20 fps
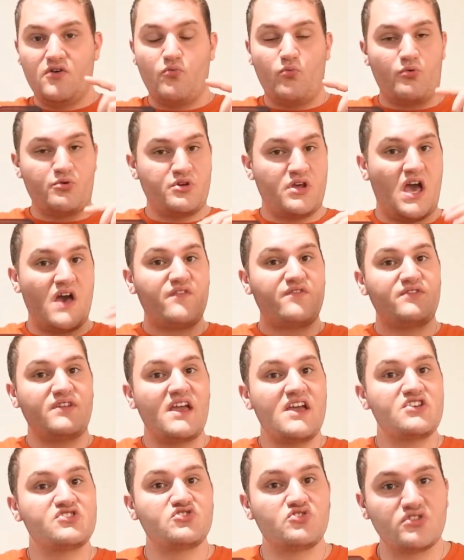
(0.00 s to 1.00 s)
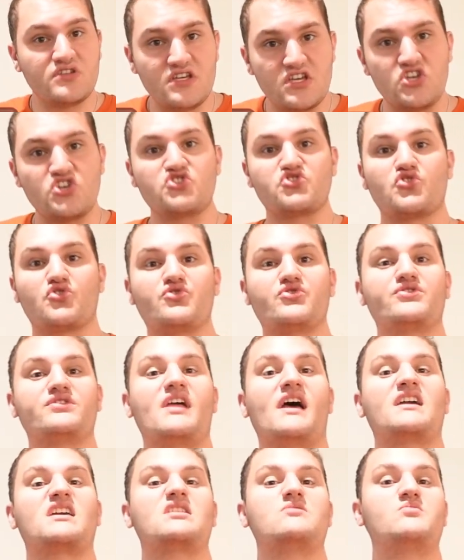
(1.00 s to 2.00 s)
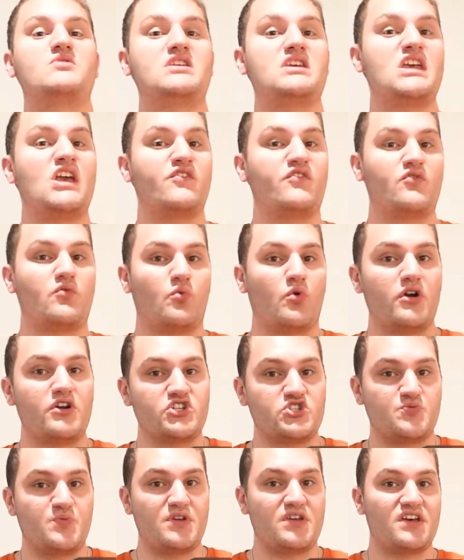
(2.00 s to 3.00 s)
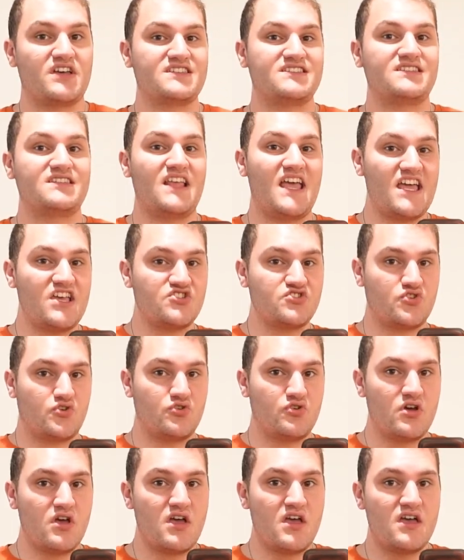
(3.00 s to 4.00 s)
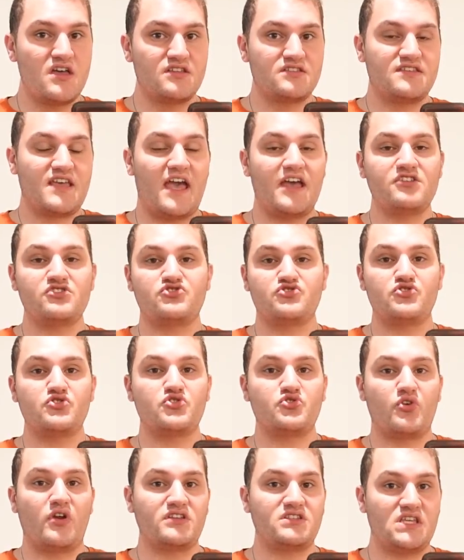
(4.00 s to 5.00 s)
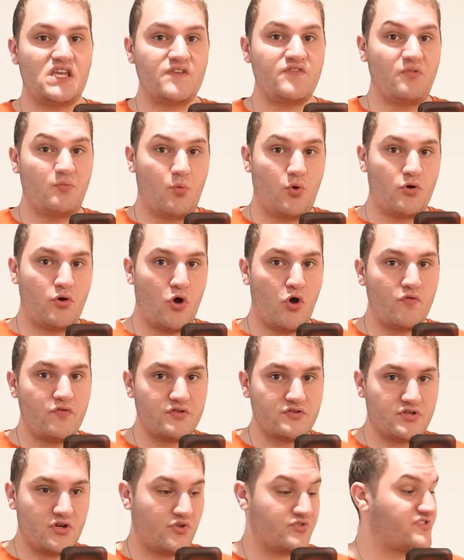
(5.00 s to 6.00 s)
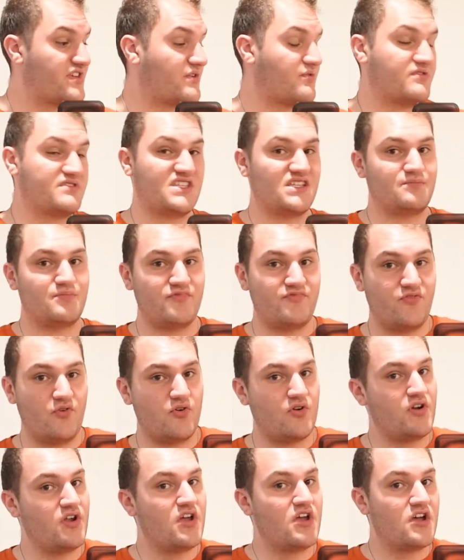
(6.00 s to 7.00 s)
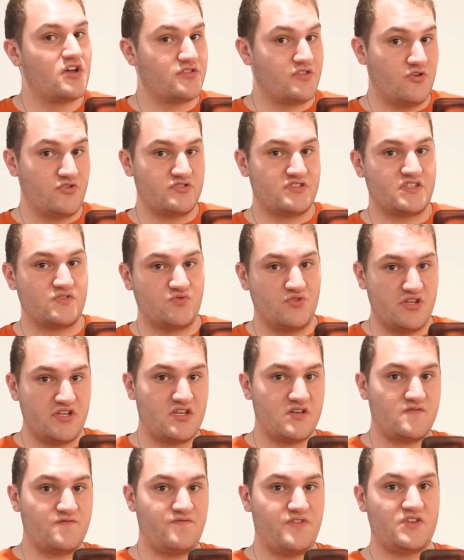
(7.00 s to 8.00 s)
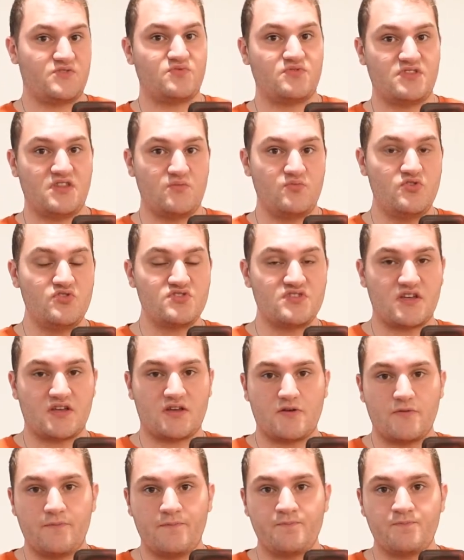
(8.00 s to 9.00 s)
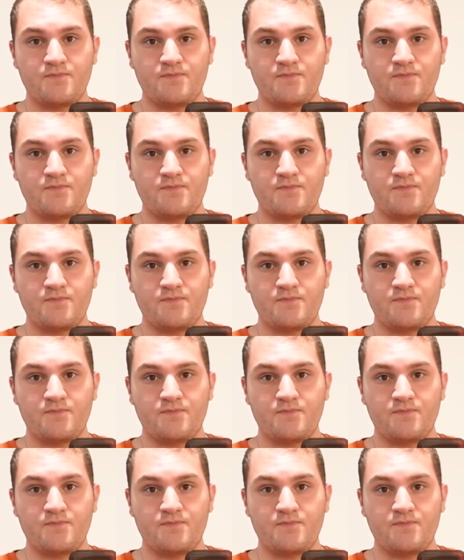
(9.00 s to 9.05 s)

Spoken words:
When you have nasally Ison, that can be even worse because nasal tends to create even more overtones. Like we said before, those can really conflict with the music.